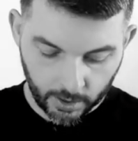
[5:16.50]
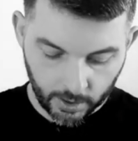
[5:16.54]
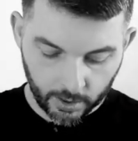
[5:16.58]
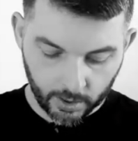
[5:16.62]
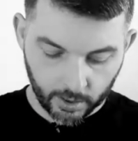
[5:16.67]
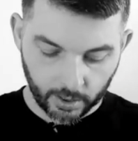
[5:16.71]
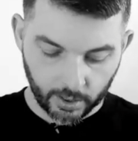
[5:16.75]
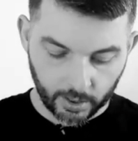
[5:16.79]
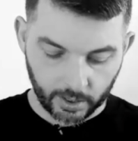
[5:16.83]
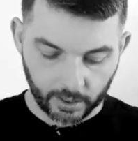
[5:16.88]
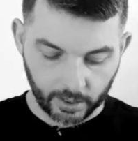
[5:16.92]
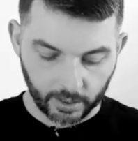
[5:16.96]

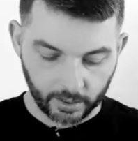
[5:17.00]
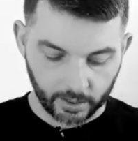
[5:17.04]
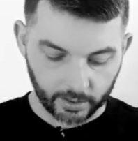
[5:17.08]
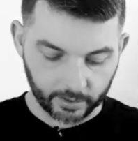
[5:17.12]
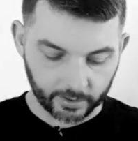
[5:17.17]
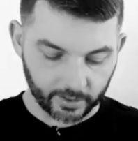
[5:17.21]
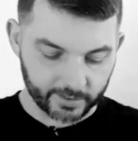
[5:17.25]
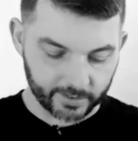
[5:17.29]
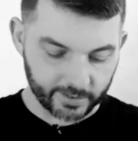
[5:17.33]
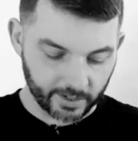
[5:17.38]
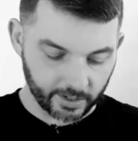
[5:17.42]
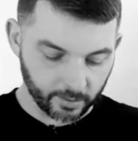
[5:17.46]

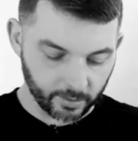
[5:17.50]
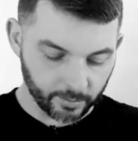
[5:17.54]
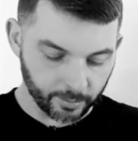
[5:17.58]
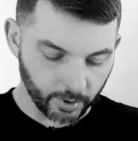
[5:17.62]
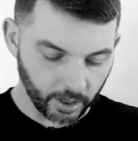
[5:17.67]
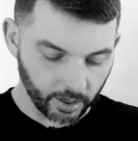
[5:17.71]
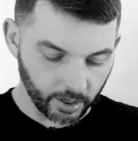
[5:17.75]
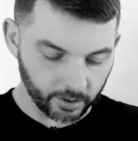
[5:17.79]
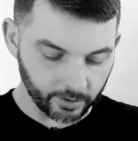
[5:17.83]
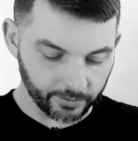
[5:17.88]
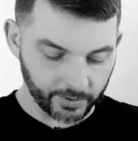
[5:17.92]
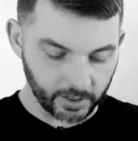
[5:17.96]
The second
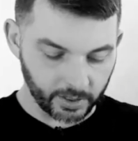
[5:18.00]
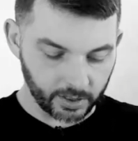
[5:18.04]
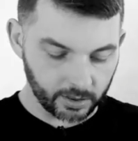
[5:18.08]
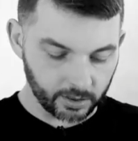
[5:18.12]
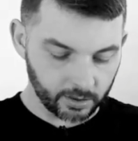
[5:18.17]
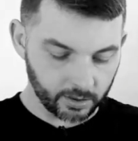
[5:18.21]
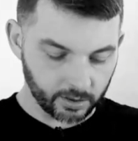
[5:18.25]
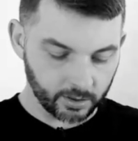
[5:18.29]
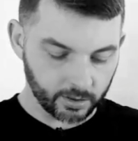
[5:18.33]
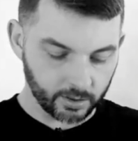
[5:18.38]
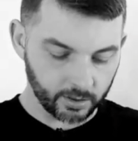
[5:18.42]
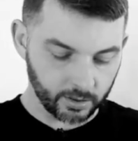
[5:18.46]
part of it,
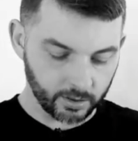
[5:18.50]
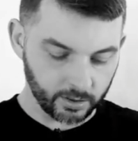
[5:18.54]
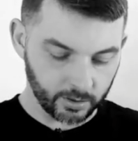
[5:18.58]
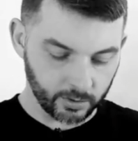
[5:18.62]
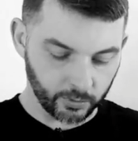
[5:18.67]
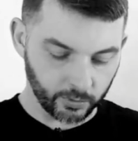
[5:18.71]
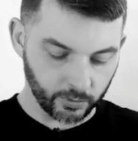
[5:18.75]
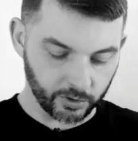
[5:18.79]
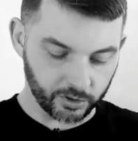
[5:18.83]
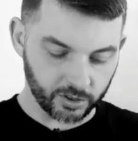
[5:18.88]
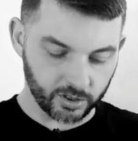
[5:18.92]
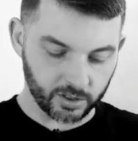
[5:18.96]

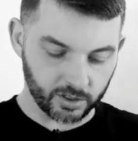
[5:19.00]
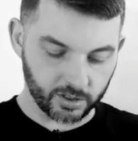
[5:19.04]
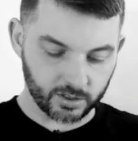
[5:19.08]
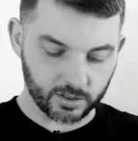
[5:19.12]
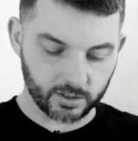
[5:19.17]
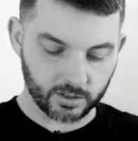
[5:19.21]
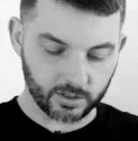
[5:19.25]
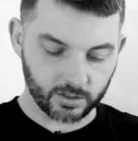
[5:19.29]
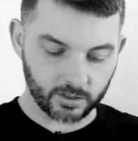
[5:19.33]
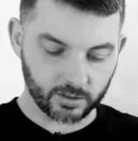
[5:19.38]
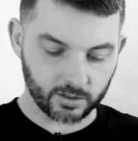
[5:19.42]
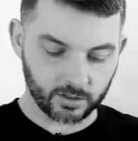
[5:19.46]
which
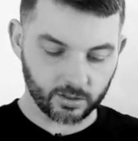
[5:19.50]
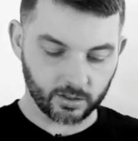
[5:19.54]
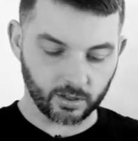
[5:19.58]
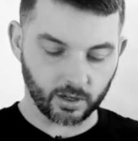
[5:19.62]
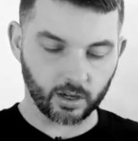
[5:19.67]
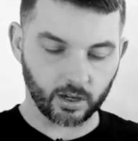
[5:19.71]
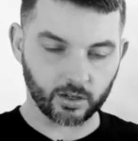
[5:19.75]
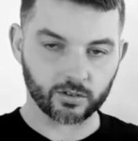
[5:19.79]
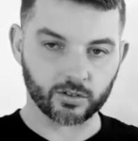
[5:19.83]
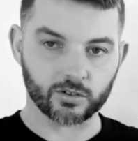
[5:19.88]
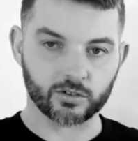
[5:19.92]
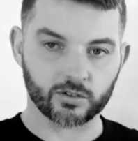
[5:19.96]
is
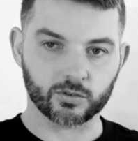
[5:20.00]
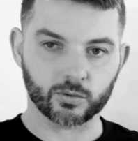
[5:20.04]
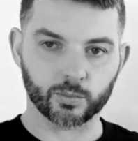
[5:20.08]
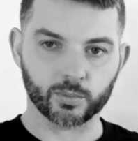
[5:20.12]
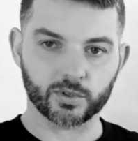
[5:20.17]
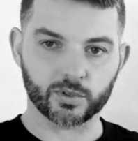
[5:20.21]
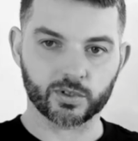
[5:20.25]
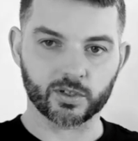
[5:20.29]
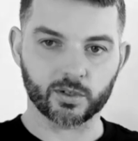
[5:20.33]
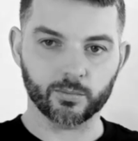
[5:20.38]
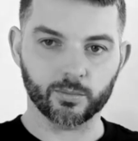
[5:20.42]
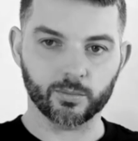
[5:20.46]
also super
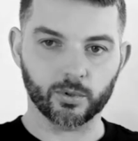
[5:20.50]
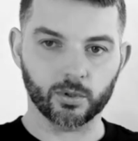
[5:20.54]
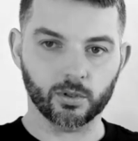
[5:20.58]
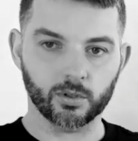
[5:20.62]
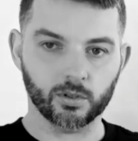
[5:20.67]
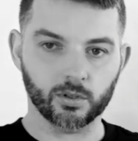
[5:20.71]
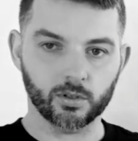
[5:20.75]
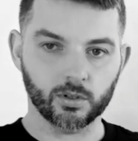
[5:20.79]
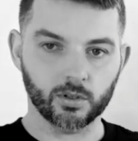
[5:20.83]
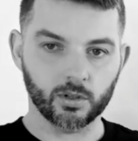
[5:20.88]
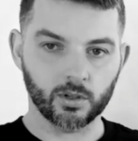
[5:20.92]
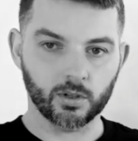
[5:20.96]
simple,
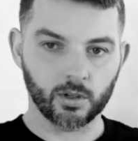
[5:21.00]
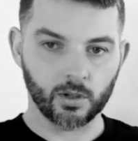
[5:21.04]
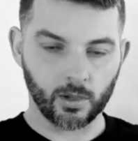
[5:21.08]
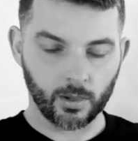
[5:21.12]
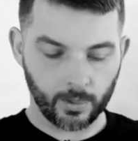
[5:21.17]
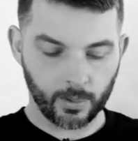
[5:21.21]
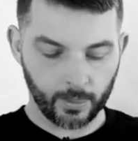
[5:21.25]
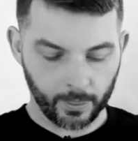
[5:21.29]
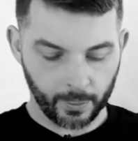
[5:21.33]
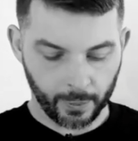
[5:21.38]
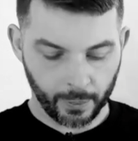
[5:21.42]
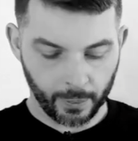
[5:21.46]

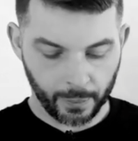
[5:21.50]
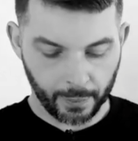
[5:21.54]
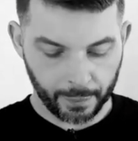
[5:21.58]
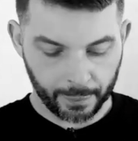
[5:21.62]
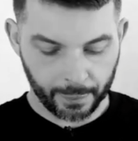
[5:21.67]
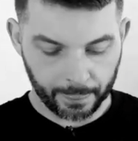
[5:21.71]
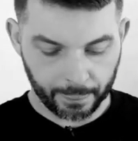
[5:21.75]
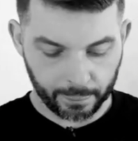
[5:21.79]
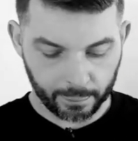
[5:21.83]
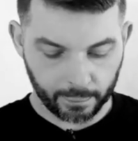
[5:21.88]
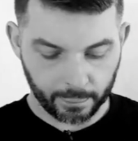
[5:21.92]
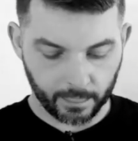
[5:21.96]

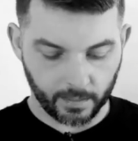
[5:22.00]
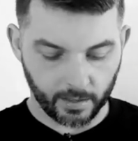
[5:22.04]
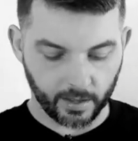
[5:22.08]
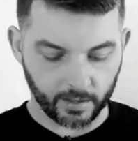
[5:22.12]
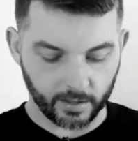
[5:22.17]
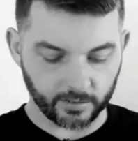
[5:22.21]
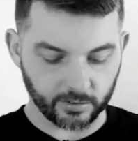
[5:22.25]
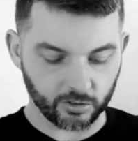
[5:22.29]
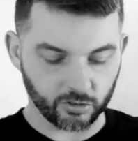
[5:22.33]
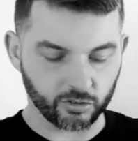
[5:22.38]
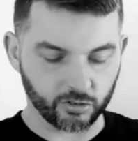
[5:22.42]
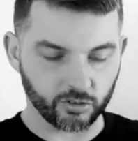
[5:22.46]

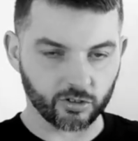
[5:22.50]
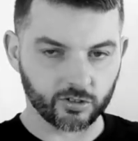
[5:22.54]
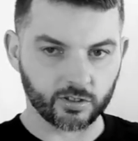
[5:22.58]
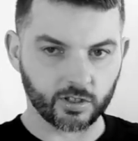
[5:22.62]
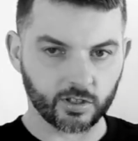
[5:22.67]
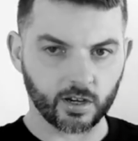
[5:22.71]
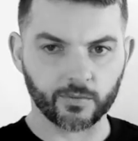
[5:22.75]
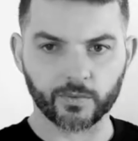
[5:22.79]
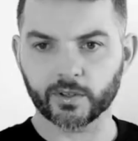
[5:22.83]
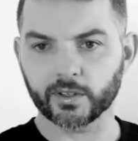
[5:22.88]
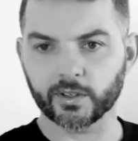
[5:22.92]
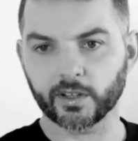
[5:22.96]
it's just
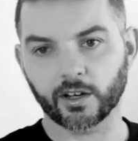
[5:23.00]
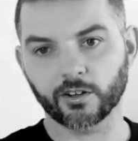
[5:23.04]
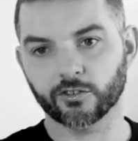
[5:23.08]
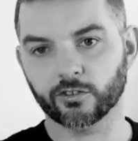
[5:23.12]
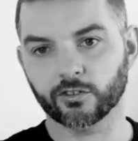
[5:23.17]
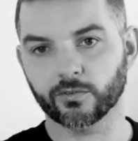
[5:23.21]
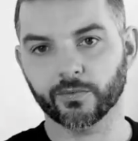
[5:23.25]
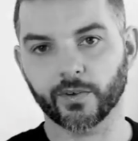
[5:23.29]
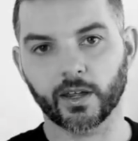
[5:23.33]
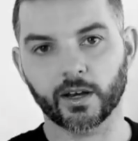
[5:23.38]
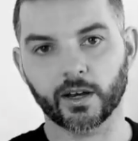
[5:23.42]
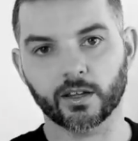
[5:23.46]
a
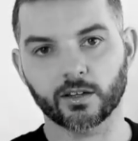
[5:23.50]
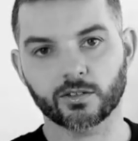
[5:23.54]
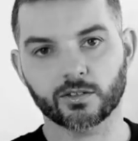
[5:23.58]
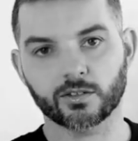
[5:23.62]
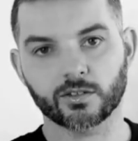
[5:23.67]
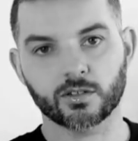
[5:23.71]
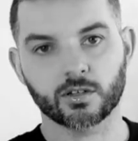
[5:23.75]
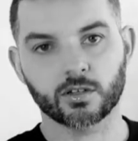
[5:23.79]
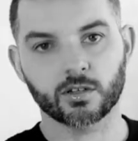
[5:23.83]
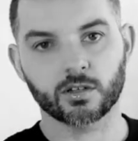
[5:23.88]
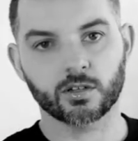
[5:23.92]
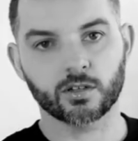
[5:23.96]
retention
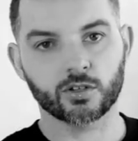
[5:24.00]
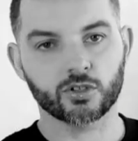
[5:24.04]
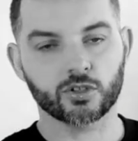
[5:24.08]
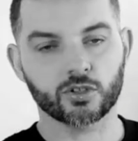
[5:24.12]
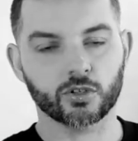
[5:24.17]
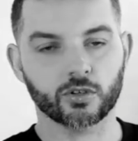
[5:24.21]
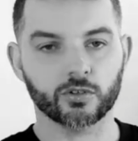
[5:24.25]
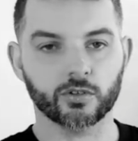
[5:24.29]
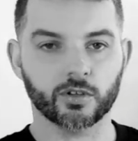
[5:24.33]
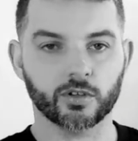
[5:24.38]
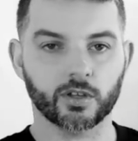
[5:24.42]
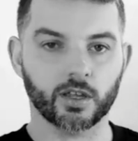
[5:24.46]
vanish. So
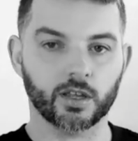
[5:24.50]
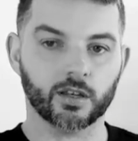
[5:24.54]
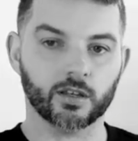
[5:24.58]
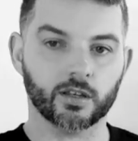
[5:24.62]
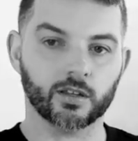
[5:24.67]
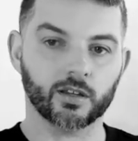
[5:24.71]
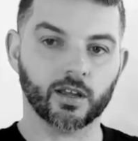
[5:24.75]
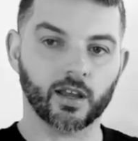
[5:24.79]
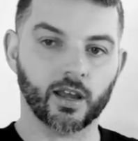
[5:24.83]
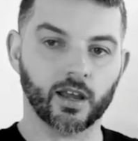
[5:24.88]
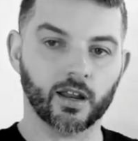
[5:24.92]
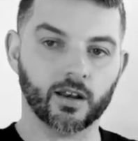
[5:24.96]
you can
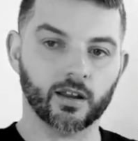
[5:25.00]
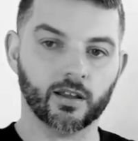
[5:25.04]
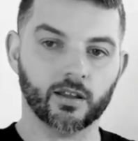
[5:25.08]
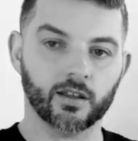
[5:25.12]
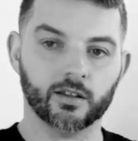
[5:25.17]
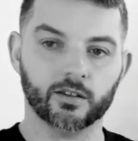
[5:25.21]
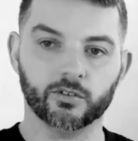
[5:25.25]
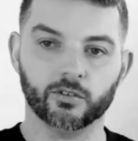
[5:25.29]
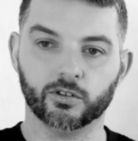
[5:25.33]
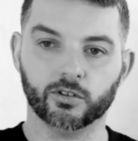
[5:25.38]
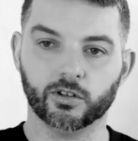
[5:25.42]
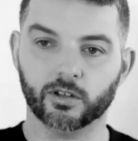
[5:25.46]
kind
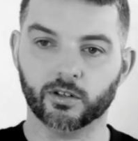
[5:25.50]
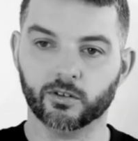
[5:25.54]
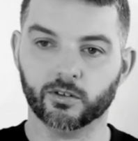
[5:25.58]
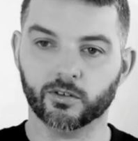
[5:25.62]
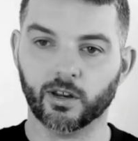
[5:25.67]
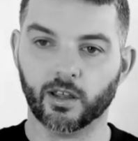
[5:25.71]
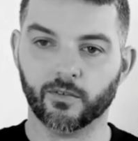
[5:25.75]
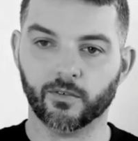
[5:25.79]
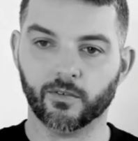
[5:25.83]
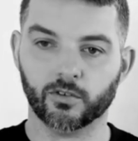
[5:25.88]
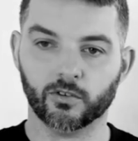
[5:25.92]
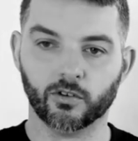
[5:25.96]
of do the
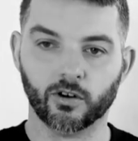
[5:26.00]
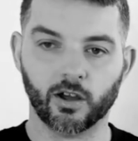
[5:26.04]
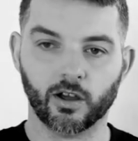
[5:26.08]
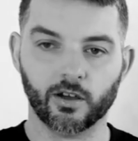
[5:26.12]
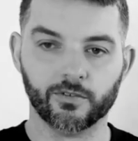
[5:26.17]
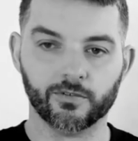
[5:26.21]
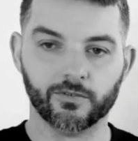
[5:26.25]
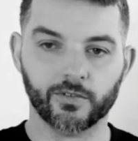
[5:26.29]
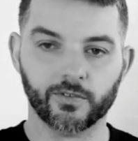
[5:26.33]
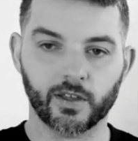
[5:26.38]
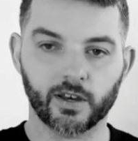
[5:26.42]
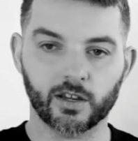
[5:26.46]
David
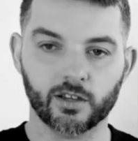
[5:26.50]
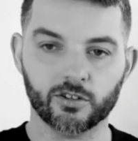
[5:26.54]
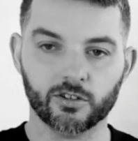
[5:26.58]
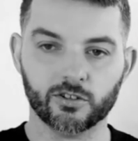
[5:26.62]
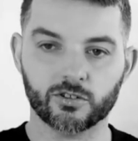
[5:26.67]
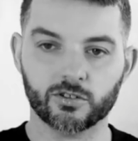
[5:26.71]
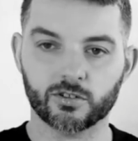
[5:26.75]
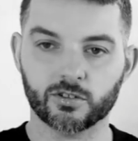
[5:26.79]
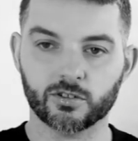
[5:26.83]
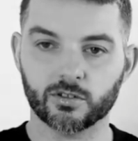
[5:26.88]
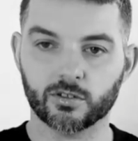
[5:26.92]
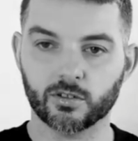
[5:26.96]
Roth
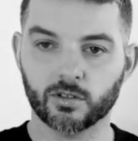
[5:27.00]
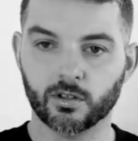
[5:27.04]
vanish